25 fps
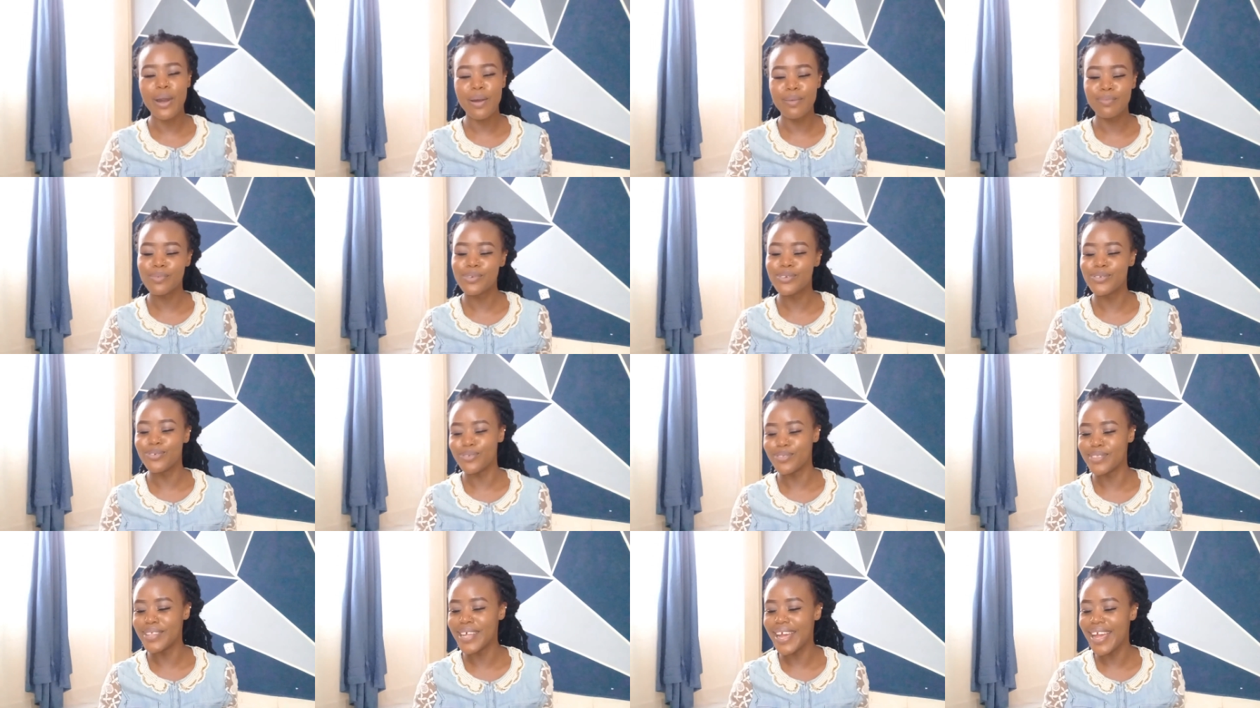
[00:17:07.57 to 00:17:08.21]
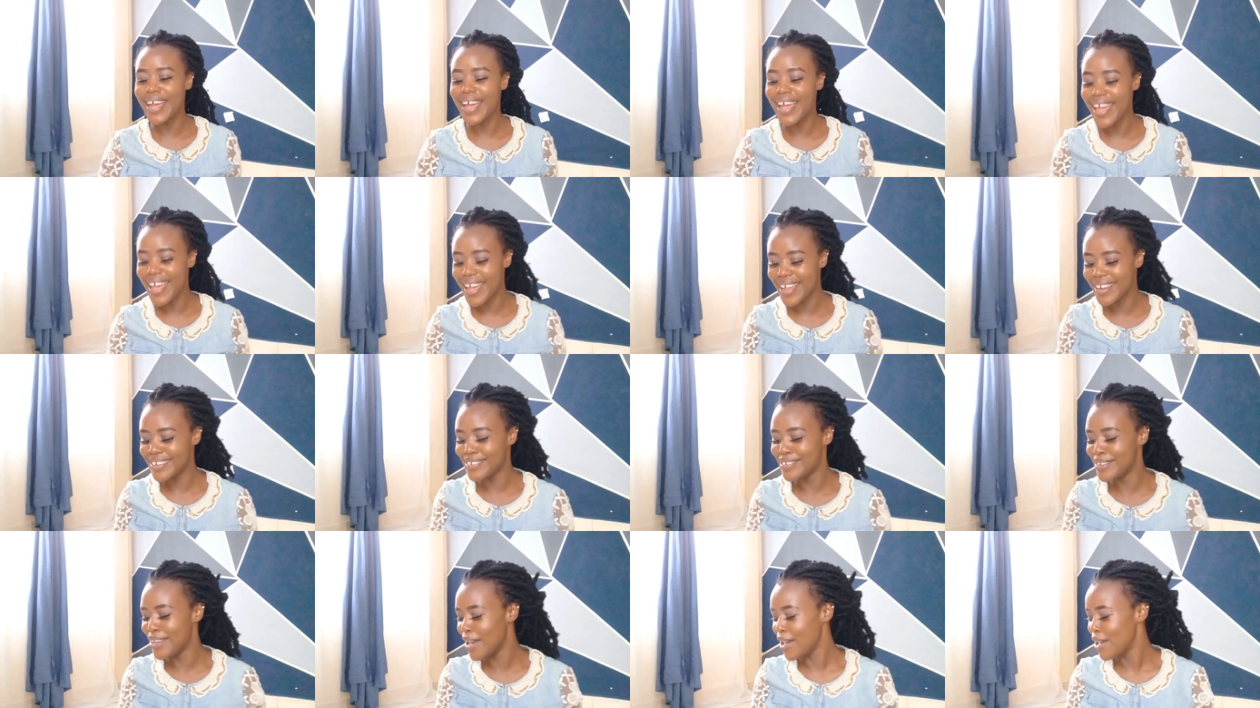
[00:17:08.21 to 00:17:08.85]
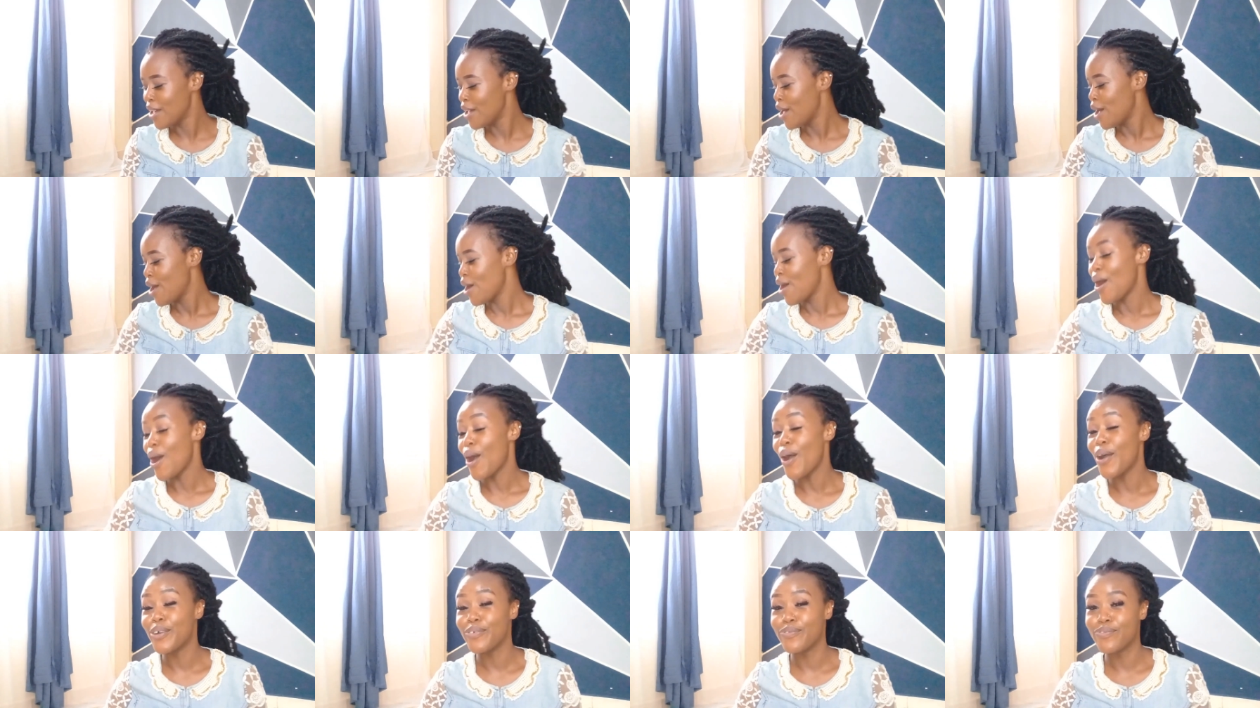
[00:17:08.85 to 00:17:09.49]
come to the end
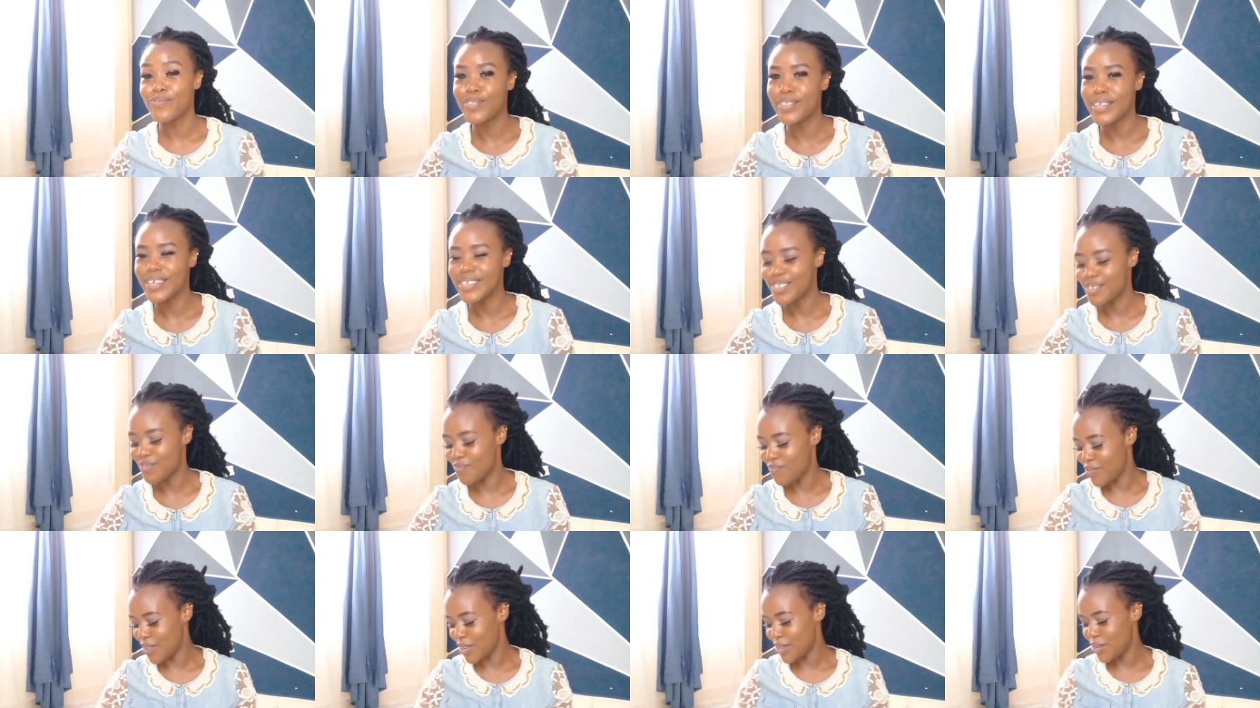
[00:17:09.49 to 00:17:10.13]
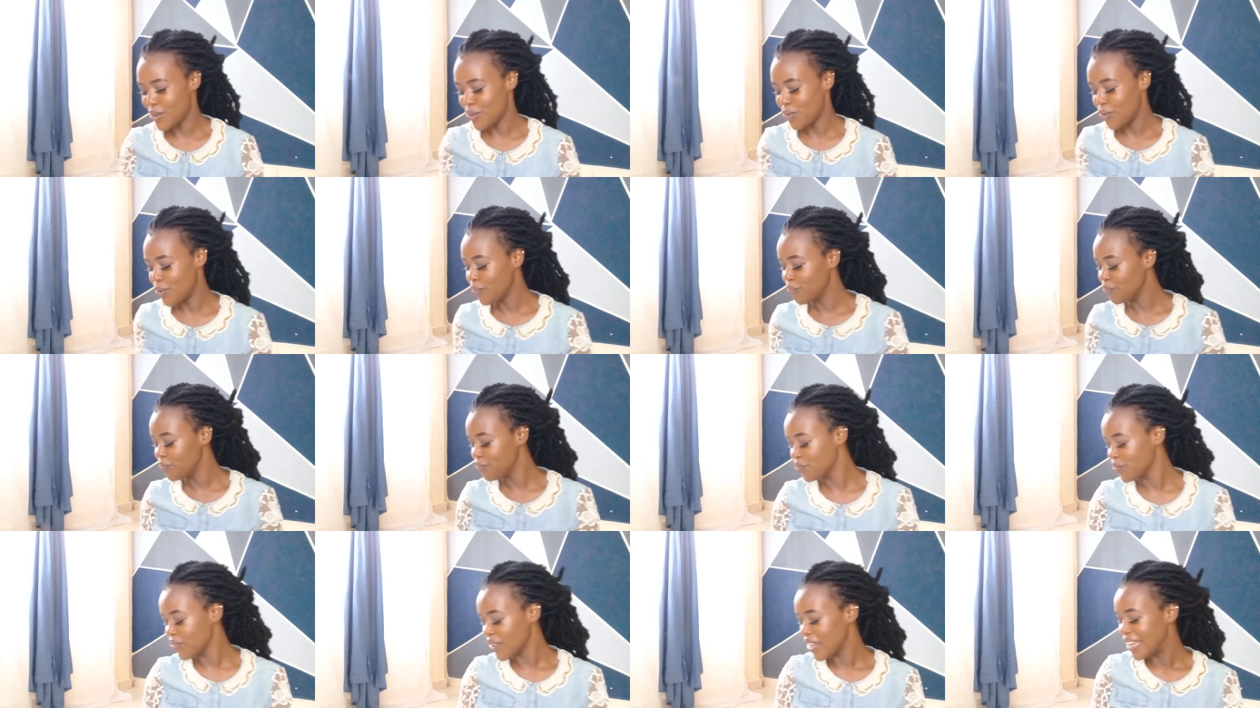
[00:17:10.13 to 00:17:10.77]
of this video